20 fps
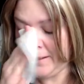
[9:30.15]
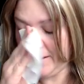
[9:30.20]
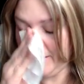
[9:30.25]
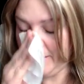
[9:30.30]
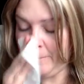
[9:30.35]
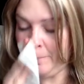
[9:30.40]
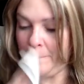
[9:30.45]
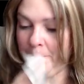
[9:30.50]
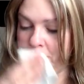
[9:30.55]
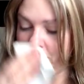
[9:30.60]

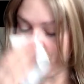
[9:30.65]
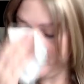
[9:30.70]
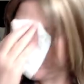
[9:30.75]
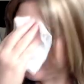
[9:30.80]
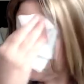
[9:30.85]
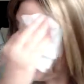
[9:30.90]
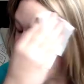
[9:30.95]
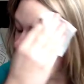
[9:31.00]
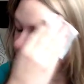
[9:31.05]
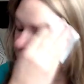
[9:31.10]
Um,
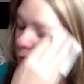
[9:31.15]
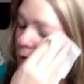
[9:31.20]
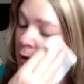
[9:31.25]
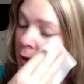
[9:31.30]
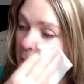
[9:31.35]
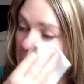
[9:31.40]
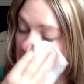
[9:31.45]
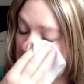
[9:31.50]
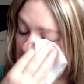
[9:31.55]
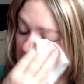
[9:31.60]

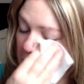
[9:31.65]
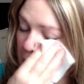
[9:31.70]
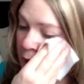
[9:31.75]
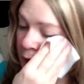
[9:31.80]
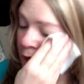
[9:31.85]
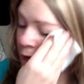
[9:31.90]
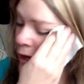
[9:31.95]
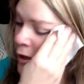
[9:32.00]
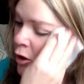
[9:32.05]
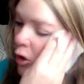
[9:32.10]

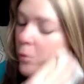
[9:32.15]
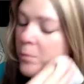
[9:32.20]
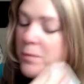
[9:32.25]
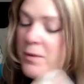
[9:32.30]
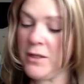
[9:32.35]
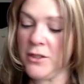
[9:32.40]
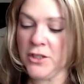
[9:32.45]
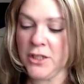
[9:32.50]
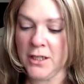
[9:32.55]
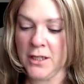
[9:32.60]
and I
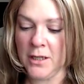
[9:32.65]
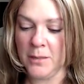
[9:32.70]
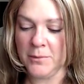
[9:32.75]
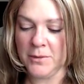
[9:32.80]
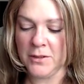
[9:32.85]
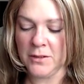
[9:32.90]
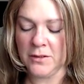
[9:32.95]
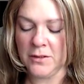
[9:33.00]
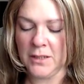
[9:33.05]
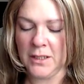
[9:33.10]
hope that she
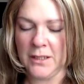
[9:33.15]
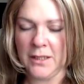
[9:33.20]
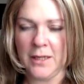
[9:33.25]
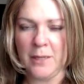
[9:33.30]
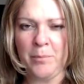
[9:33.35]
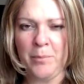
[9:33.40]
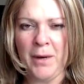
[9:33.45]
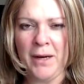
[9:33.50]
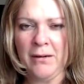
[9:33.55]
comes to see that.